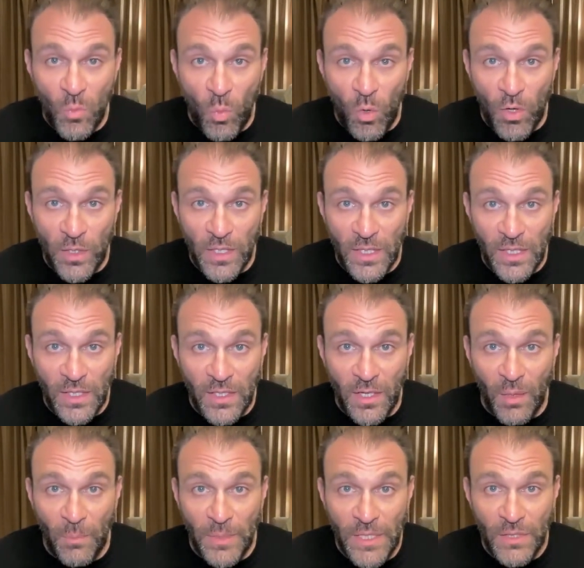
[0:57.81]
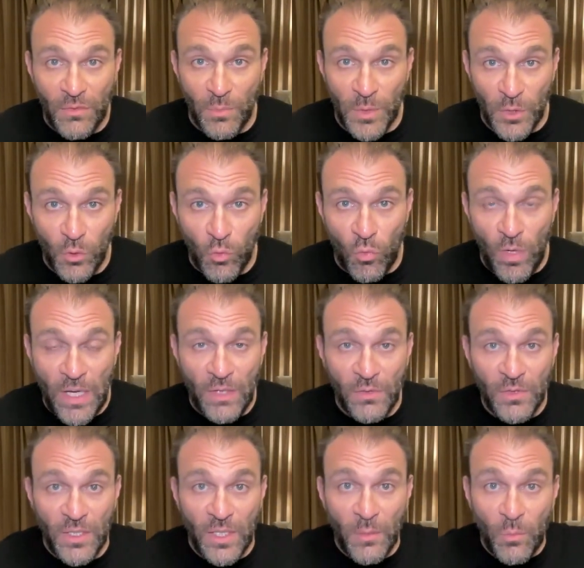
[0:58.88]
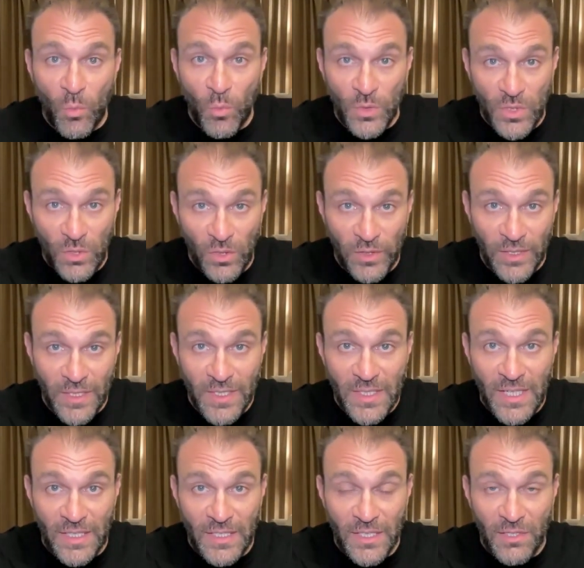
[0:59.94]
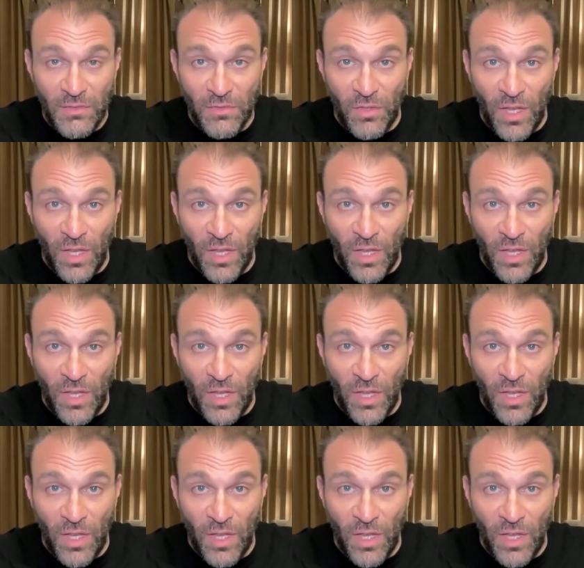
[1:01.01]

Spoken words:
working in companies from the ground up to an executive